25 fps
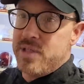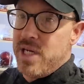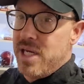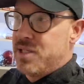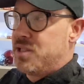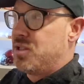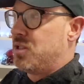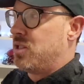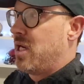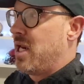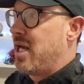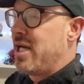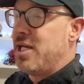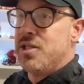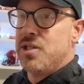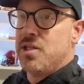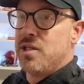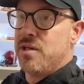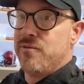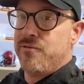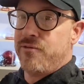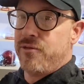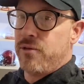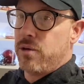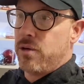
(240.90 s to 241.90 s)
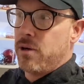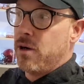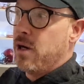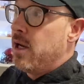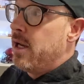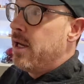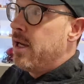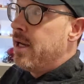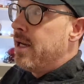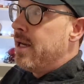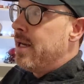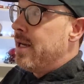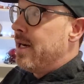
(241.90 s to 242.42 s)
destination for
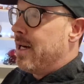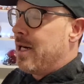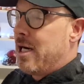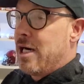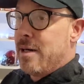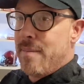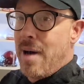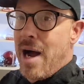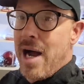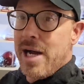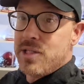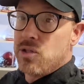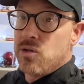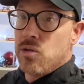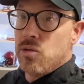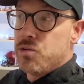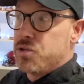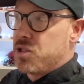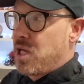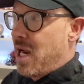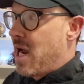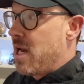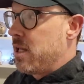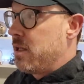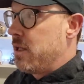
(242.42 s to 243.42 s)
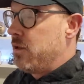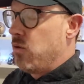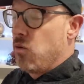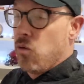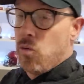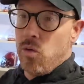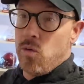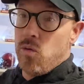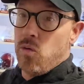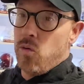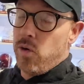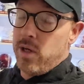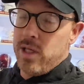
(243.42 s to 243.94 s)
high school talent
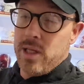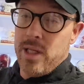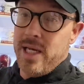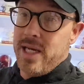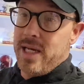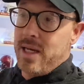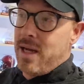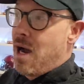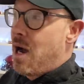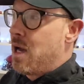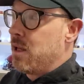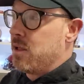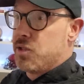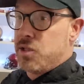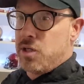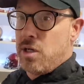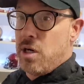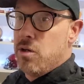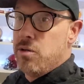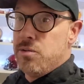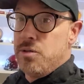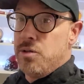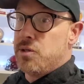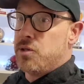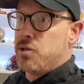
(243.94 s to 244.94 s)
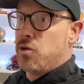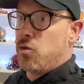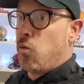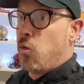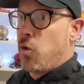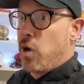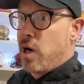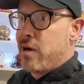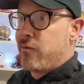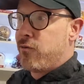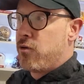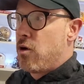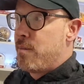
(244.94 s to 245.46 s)
or elite college coaches or
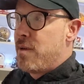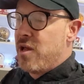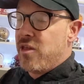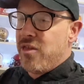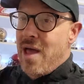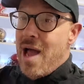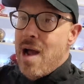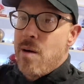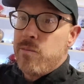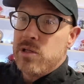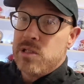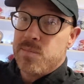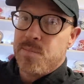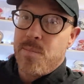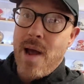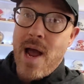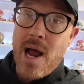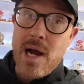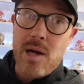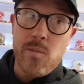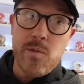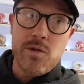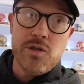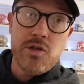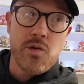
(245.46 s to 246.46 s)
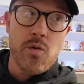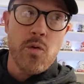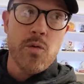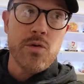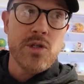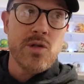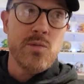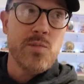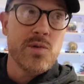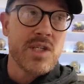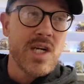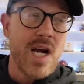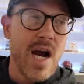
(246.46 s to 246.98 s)
whatever. I mean, that was back when
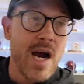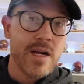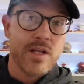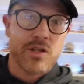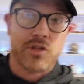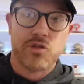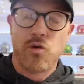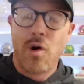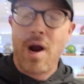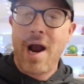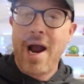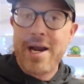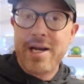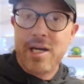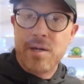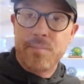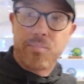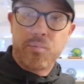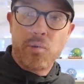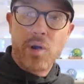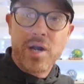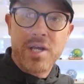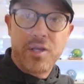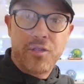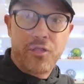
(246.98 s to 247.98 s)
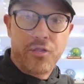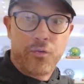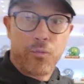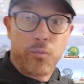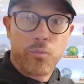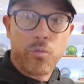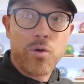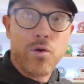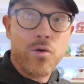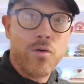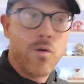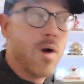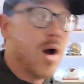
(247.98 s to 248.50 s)
Georgia was kind of trying to break
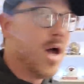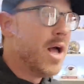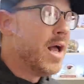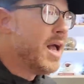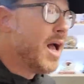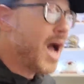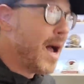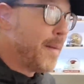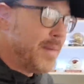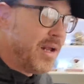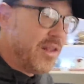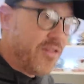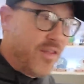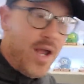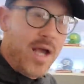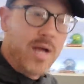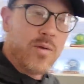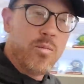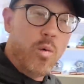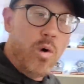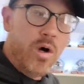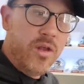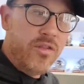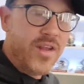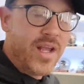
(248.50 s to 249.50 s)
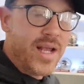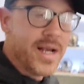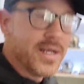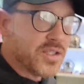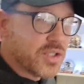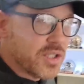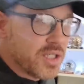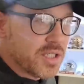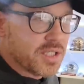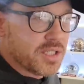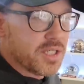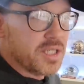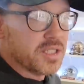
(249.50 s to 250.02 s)
through. I mean, they had won the
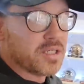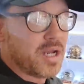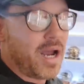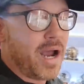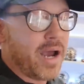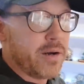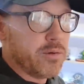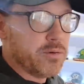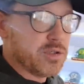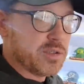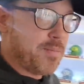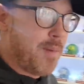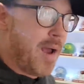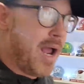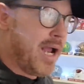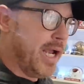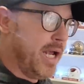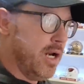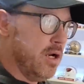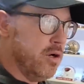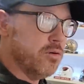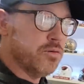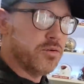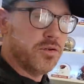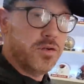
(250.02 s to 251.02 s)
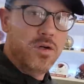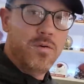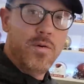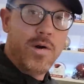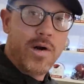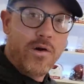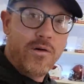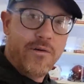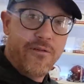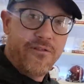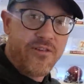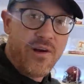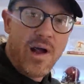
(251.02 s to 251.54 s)
SEC titles back in 02
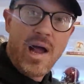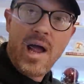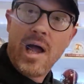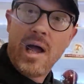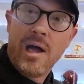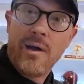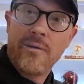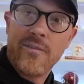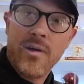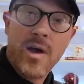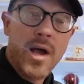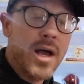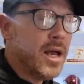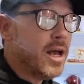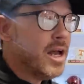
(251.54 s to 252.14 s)
and 05,